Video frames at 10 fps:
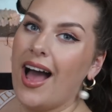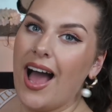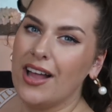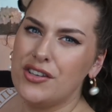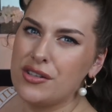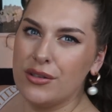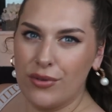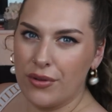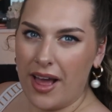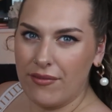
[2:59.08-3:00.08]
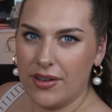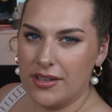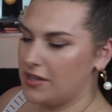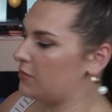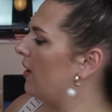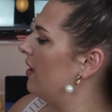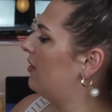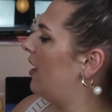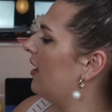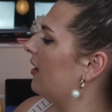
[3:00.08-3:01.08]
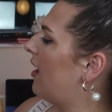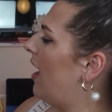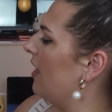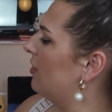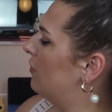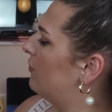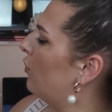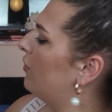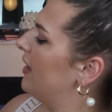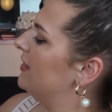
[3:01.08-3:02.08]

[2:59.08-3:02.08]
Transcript: I just love all the adverts as well. Like, I love all the